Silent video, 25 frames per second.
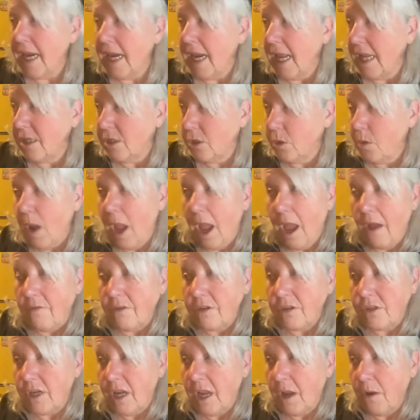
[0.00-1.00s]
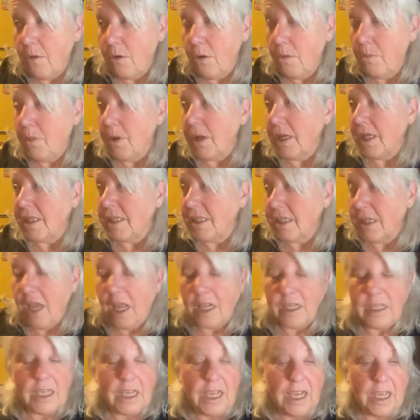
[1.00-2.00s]
And I do have a shower, but it's
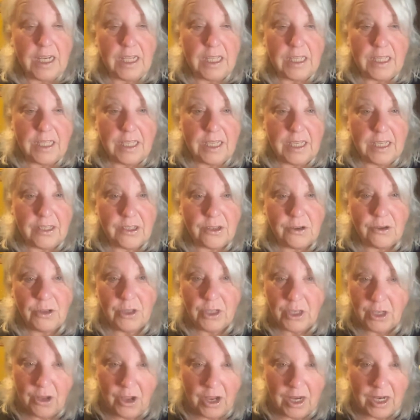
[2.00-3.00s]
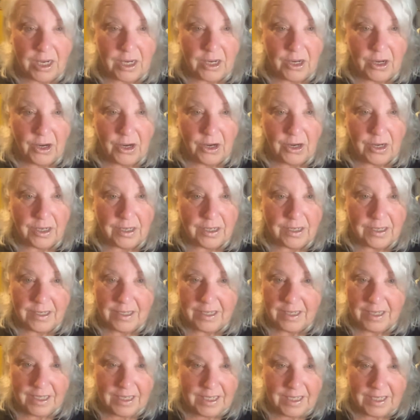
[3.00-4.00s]
not the kind of thing, certainly not here
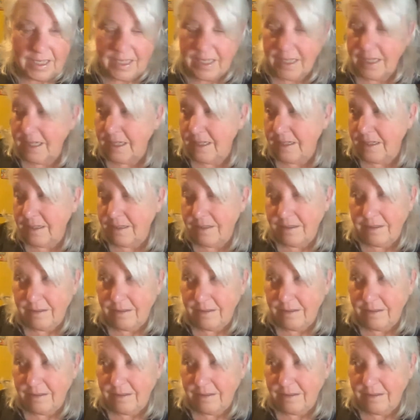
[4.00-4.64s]
in